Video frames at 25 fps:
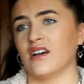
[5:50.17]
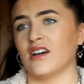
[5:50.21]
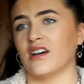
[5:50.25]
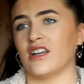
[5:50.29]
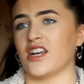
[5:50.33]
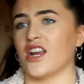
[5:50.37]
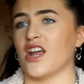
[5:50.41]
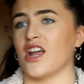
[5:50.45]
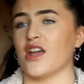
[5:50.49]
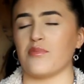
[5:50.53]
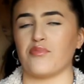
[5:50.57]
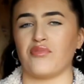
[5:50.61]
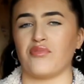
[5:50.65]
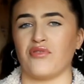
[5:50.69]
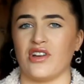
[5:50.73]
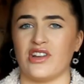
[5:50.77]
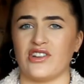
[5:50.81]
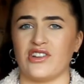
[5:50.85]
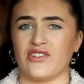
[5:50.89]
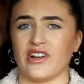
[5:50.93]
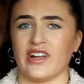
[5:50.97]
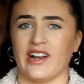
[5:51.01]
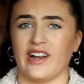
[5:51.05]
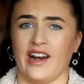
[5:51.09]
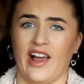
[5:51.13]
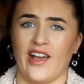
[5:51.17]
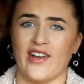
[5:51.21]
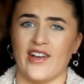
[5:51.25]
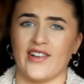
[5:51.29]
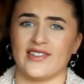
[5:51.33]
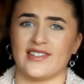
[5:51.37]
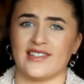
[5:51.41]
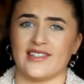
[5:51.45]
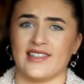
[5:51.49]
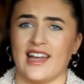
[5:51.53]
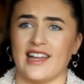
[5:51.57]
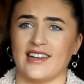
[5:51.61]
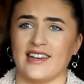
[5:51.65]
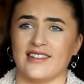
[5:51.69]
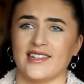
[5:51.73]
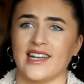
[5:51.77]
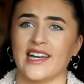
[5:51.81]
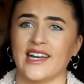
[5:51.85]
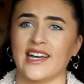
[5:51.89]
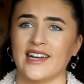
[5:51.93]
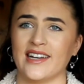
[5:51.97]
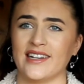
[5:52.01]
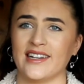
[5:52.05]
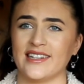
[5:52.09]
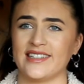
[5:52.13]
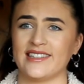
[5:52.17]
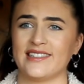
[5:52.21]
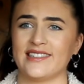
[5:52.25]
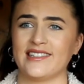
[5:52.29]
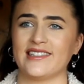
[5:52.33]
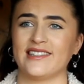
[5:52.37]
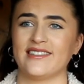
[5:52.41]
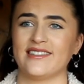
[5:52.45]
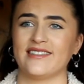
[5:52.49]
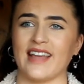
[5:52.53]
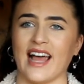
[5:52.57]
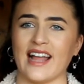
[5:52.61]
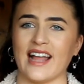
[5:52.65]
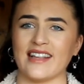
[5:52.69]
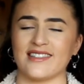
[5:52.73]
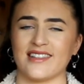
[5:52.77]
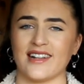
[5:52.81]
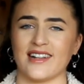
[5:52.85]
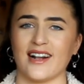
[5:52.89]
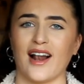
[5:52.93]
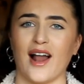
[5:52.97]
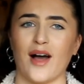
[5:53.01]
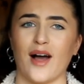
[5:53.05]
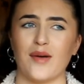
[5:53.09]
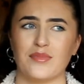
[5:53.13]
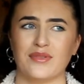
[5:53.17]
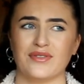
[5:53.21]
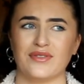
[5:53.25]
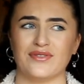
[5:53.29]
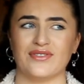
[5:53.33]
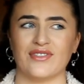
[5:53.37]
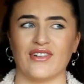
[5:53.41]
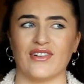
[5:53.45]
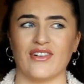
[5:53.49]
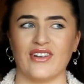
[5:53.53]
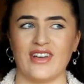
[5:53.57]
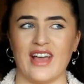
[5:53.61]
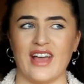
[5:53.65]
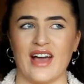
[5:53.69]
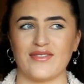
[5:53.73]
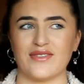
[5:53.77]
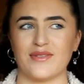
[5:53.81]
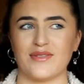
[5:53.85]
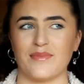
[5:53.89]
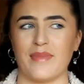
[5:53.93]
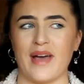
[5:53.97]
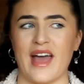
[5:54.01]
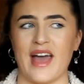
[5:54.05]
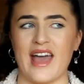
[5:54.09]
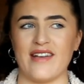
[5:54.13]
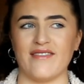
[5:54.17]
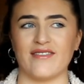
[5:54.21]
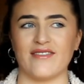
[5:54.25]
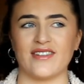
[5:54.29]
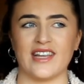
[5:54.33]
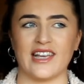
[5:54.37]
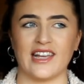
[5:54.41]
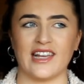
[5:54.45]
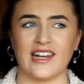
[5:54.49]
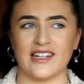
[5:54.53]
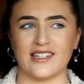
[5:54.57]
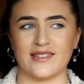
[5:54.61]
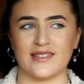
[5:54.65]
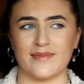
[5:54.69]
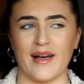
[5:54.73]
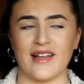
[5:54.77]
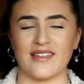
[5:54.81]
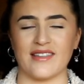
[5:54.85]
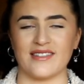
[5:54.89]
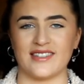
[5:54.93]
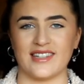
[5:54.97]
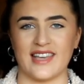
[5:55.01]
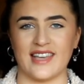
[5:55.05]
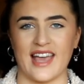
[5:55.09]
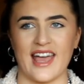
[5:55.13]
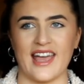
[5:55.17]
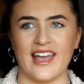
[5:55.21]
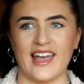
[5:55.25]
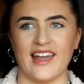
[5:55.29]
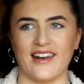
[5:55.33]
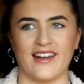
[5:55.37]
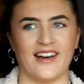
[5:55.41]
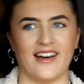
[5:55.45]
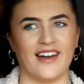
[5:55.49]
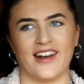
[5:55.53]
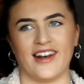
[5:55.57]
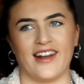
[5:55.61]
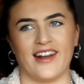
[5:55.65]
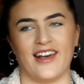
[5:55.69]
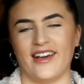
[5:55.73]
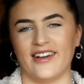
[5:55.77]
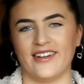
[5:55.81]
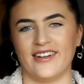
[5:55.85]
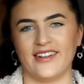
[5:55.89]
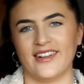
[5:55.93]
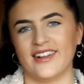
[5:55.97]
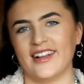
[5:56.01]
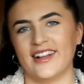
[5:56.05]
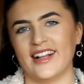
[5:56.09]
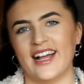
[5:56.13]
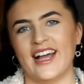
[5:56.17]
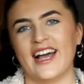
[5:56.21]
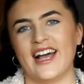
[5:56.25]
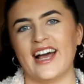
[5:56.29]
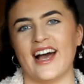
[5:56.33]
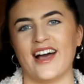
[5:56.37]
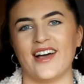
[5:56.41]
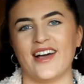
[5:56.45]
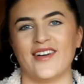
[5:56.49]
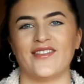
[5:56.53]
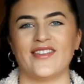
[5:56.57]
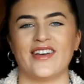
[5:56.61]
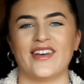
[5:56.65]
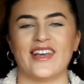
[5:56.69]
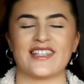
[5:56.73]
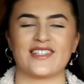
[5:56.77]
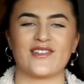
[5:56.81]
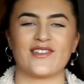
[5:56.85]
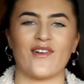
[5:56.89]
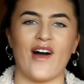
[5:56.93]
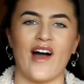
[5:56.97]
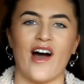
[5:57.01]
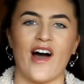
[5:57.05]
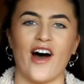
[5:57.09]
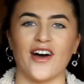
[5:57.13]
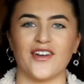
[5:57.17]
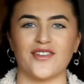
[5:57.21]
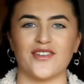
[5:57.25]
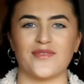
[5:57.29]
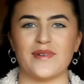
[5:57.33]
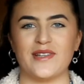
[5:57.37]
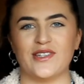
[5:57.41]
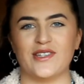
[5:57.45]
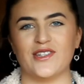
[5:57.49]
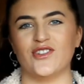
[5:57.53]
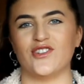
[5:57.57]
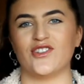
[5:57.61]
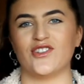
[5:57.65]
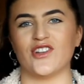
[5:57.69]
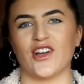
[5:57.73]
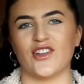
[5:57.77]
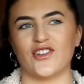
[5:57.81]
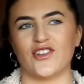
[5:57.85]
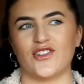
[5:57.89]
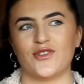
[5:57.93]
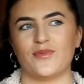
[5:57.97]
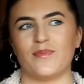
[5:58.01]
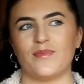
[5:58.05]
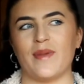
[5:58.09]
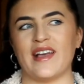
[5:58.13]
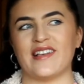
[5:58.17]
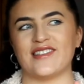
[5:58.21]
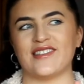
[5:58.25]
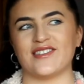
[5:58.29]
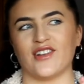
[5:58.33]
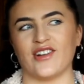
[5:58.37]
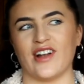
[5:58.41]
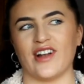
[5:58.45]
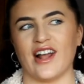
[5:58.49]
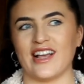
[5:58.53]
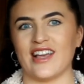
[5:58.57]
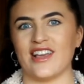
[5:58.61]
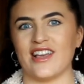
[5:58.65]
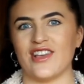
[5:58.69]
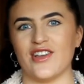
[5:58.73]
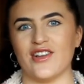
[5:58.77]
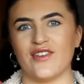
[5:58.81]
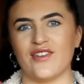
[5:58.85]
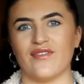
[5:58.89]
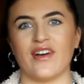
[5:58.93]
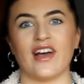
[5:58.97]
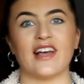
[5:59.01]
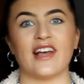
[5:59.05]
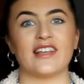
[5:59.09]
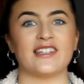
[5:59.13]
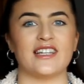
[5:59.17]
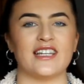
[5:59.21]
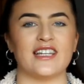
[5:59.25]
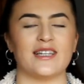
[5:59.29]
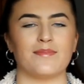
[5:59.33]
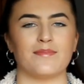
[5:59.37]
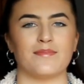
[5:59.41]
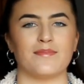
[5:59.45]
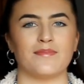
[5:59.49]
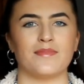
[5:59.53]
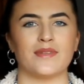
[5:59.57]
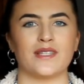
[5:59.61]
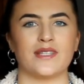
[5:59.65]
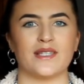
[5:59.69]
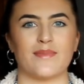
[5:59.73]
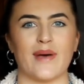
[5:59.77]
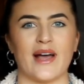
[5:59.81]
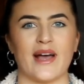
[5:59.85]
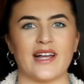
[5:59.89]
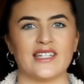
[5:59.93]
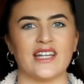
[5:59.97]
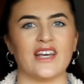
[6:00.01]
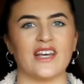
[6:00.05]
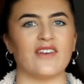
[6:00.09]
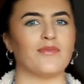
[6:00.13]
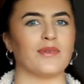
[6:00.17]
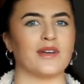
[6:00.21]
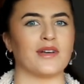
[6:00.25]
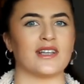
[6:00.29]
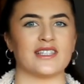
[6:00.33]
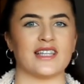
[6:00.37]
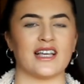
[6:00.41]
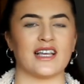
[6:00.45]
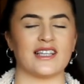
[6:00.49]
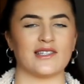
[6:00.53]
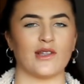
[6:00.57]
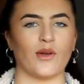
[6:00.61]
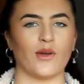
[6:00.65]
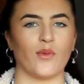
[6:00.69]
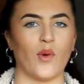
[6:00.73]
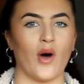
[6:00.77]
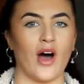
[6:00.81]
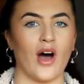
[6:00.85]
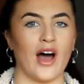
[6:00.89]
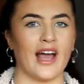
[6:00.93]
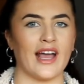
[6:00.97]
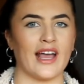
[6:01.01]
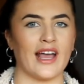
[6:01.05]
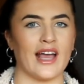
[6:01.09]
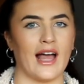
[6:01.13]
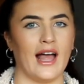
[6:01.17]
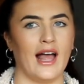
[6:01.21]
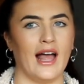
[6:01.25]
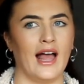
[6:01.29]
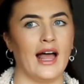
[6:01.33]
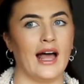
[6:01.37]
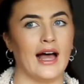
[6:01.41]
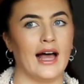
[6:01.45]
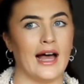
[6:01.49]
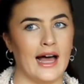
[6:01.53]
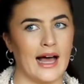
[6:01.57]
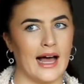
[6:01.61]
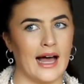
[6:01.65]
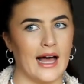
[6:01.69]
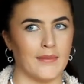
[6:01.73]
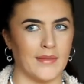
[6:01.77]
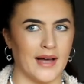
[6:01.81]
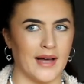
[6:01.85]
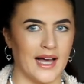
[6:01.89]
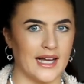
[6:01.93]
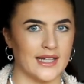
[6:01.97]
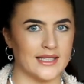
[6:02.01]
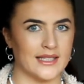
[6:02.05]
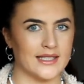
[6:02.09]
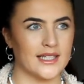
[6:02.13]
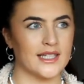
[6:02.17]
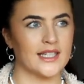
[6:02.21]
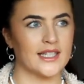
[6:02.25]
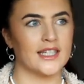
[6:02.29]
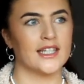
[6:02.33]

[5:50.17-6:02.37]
I don't know, pre-drink loads and then get to the club before you have to pay ridiculous amounts to get in. I don't know. It's quite hard for me to judge based on like a university perspective because that's not what I am at.